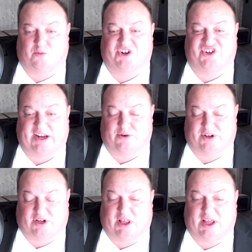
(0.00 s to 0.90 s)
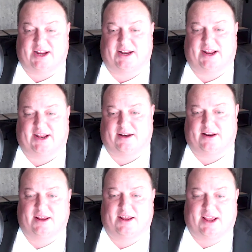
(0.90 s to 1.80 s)
reaching out to the client and
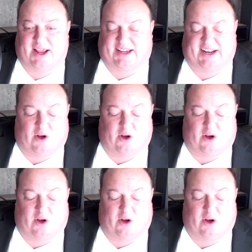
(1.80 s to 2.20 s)
getting